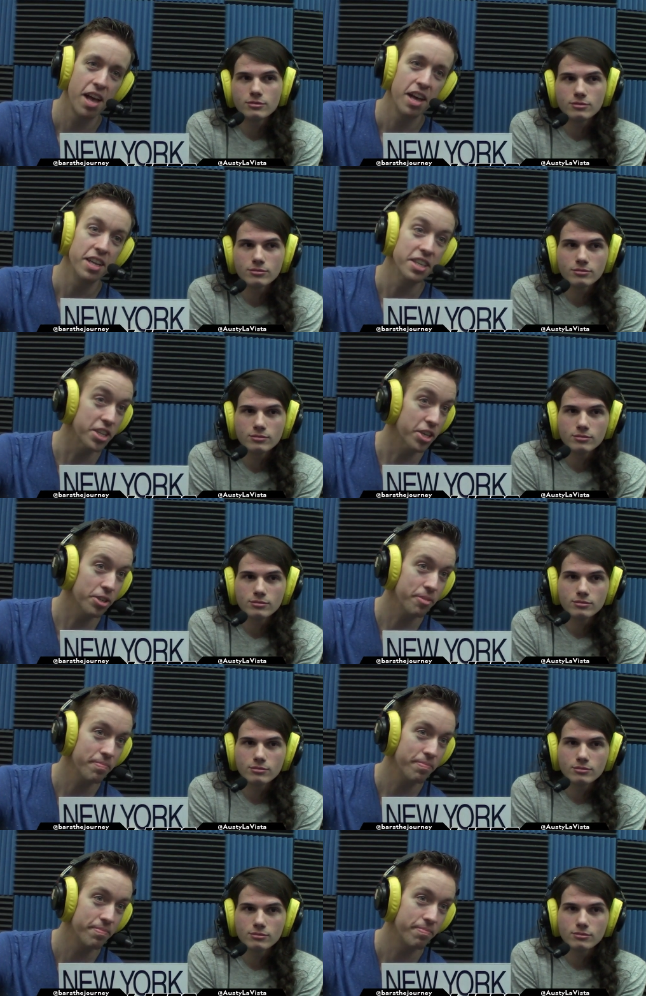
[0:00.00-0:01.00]
Speaker 1: Dill
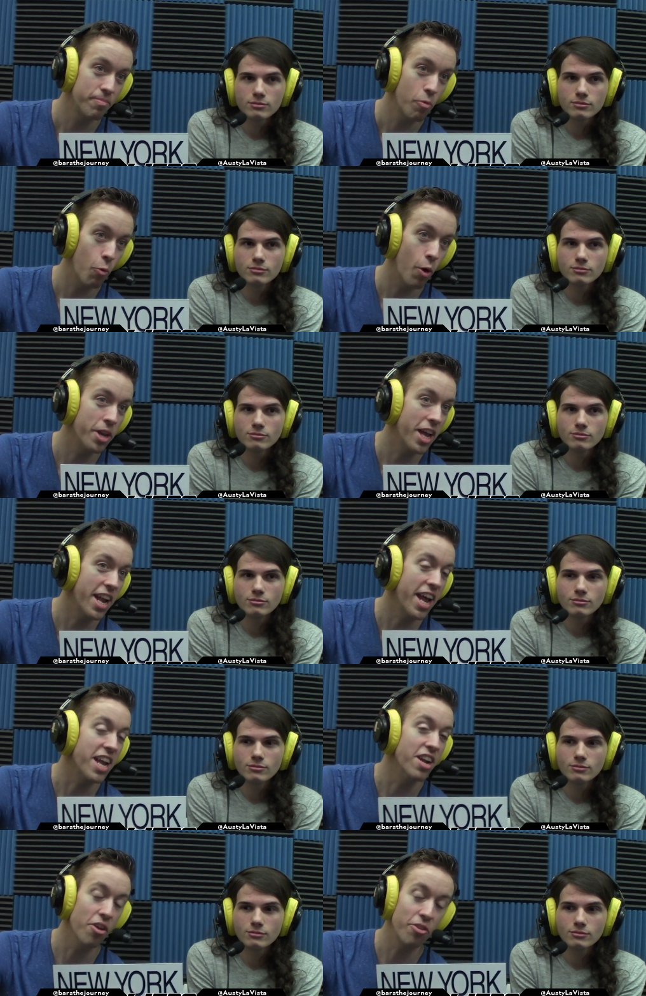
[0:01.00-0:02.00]
won yet
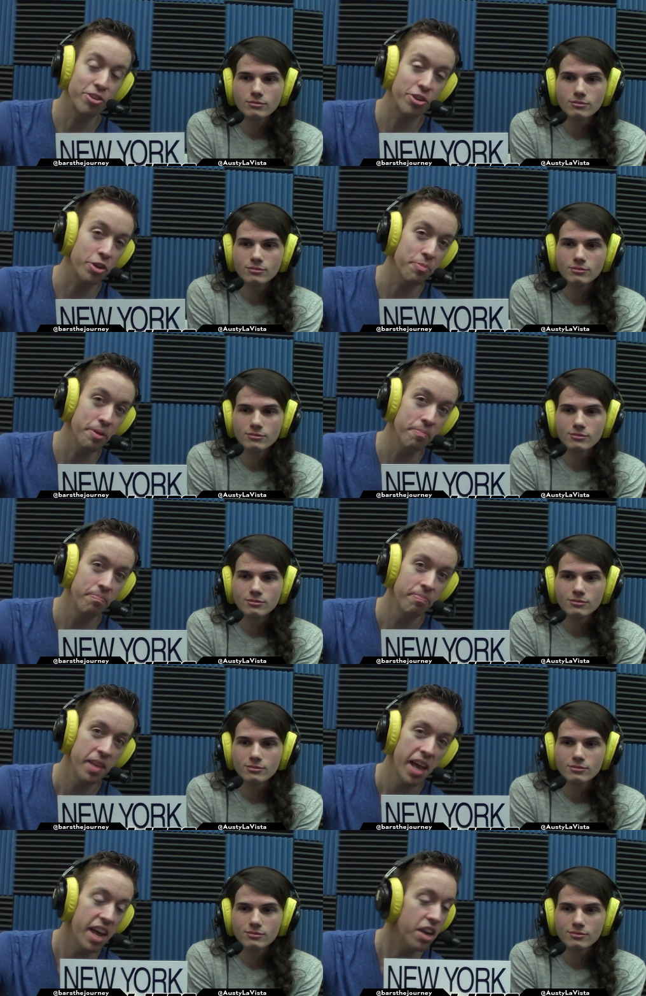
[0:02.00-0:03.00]
another tournament
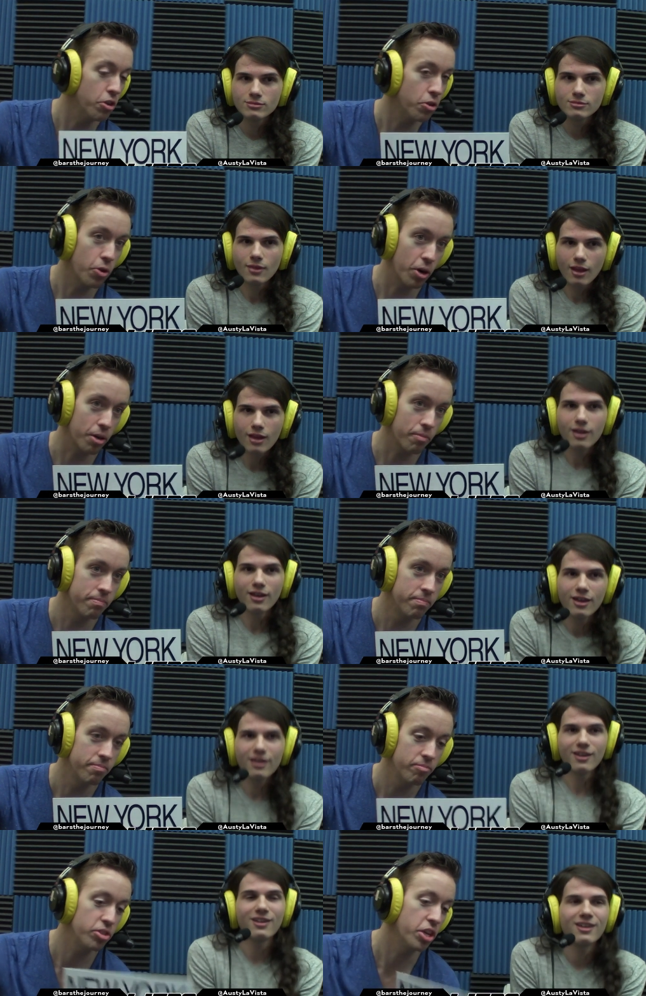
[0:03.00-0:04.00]
in New York
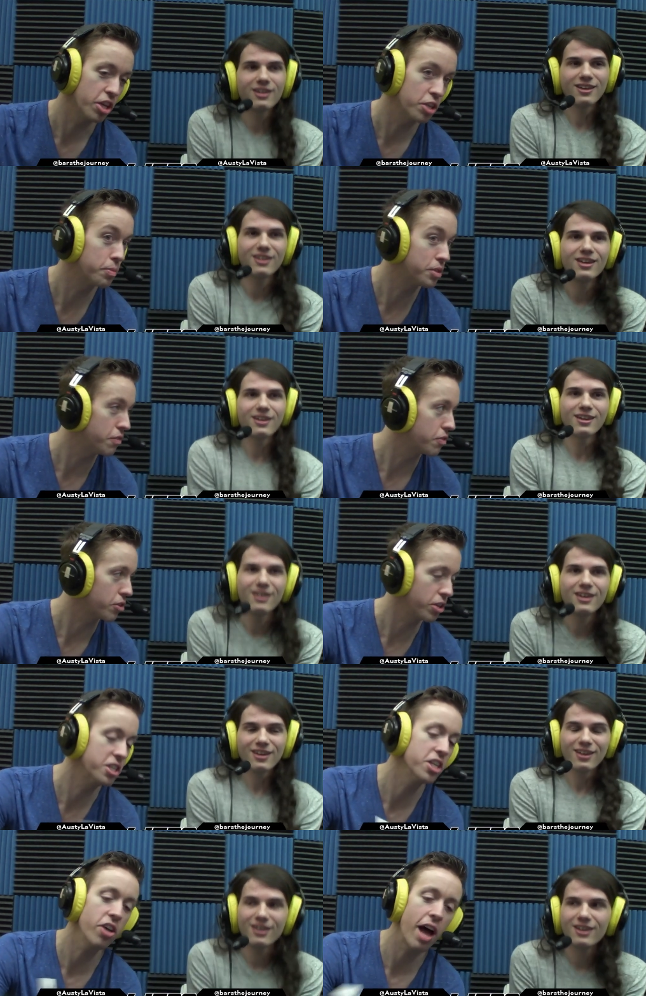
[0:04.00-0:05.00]
City, specifically.
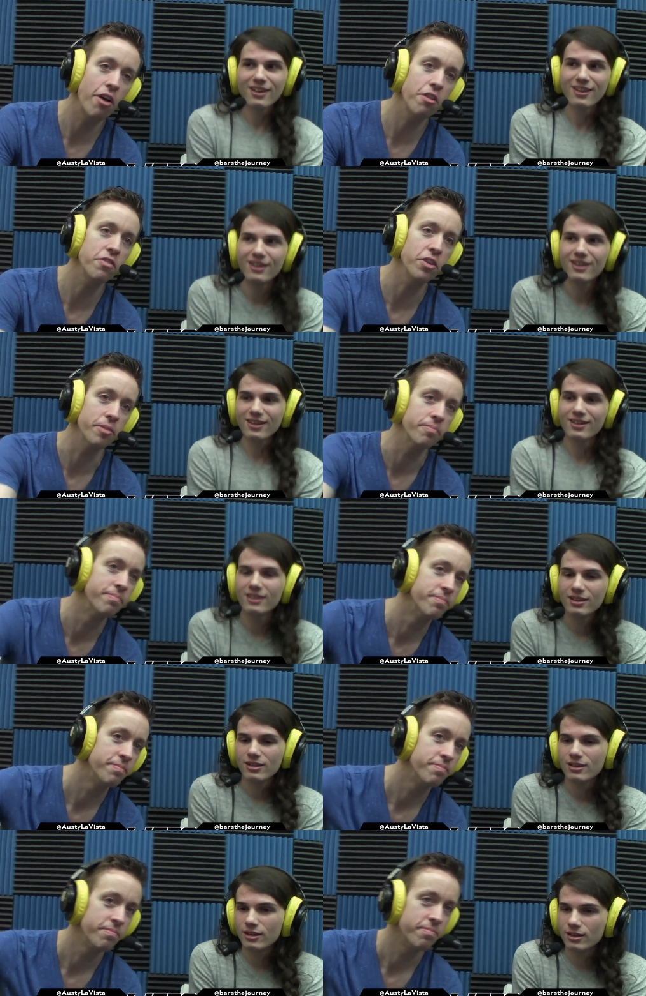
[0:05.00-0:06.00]
Dill, how are you feeling?
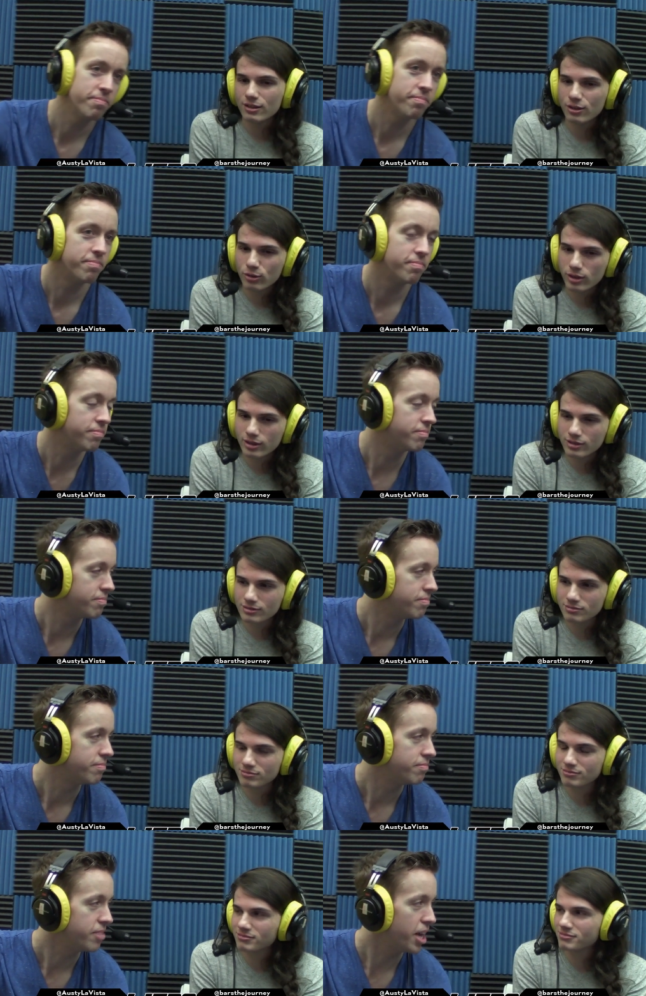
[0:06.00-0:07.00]
Speaker 2: Uh, okay.
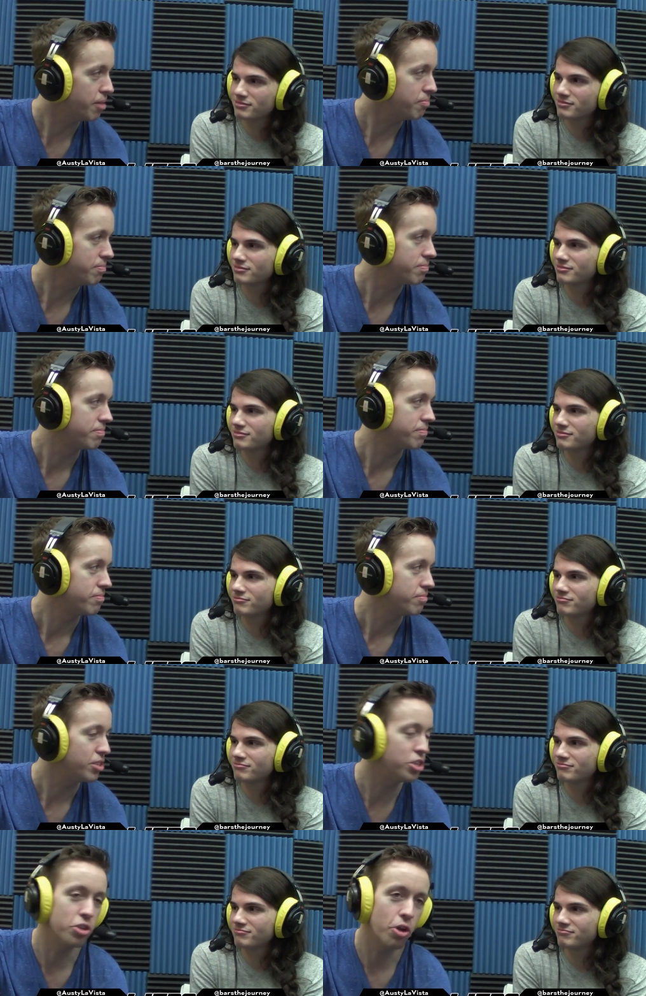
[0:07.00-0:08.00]
Speaker 1: Yeah?
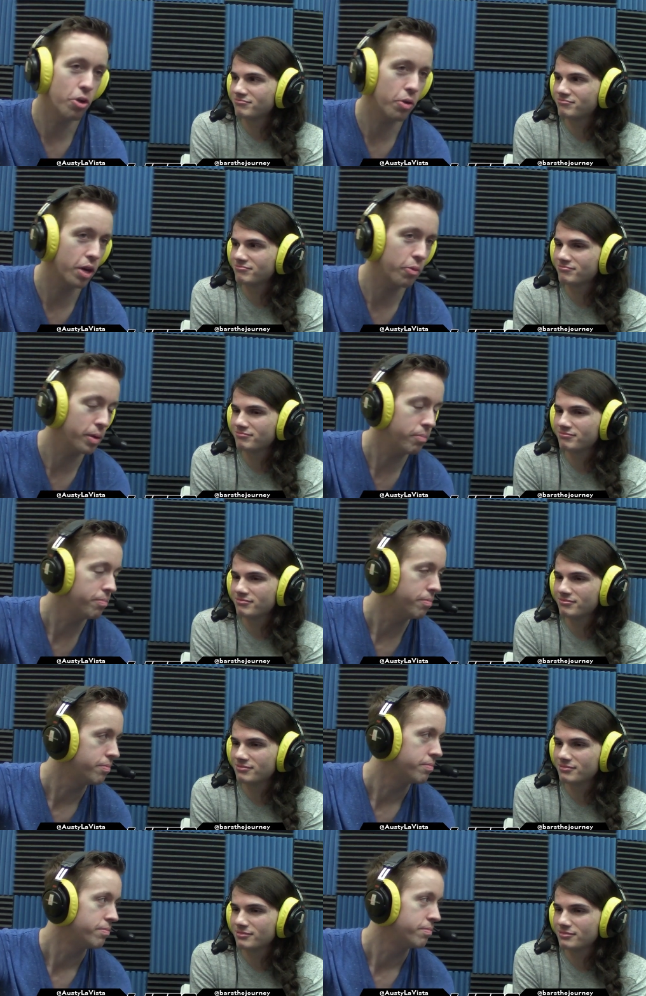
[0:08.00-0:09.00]
Did you know you were going to
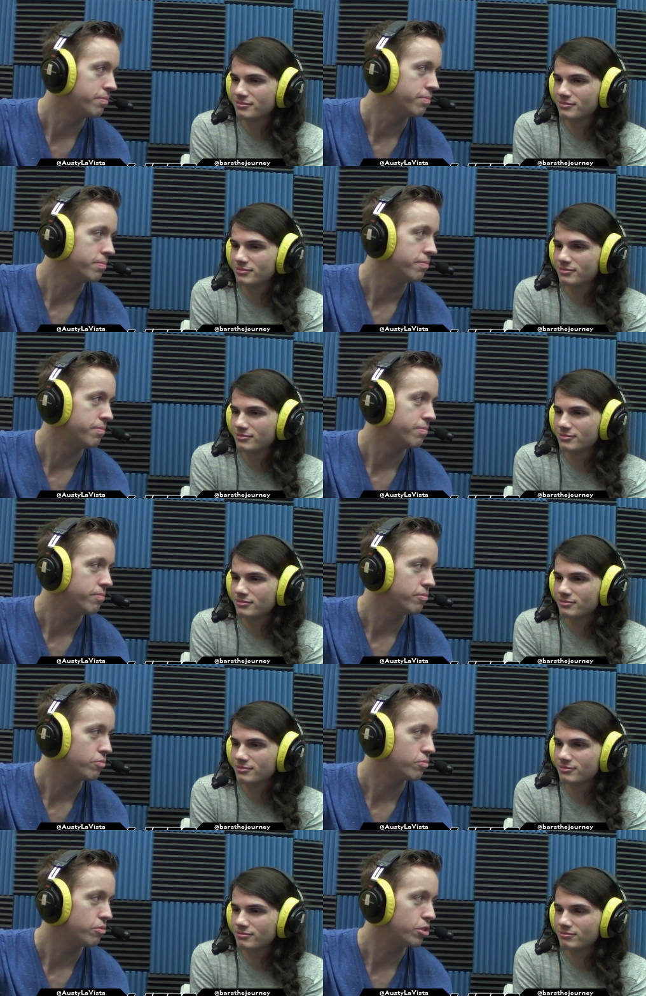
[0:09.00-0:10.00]
win?
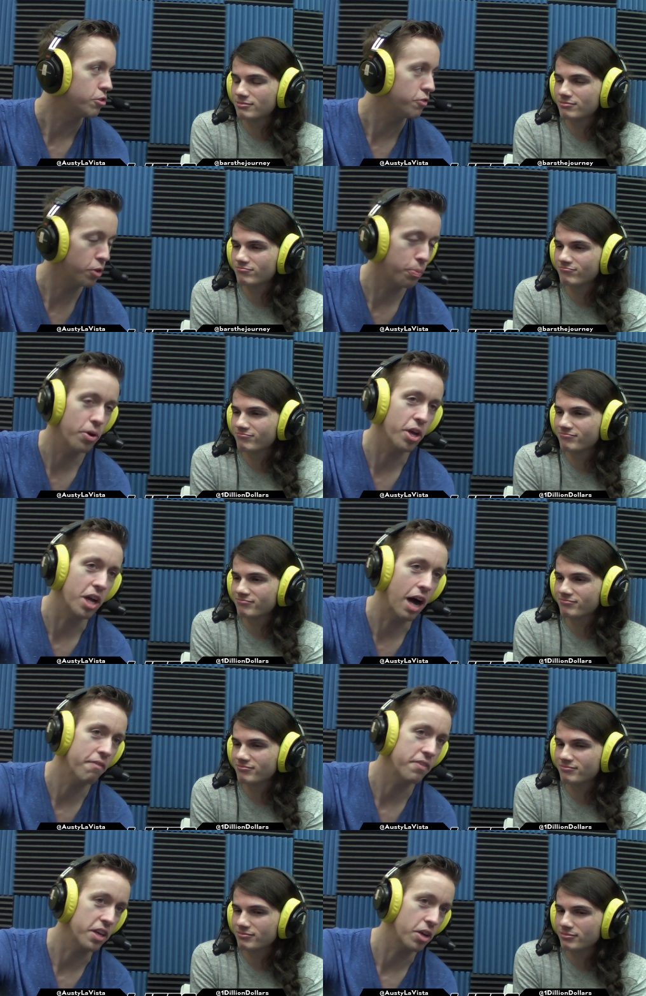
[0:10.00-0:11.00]
Did you feel pretty
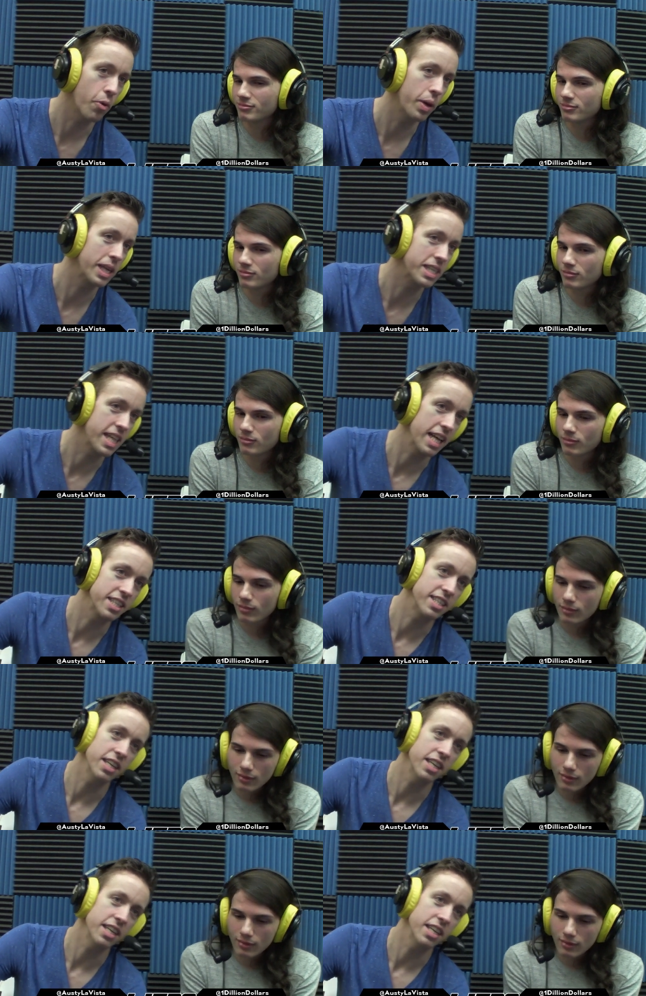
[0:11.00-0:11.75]
confident going into that set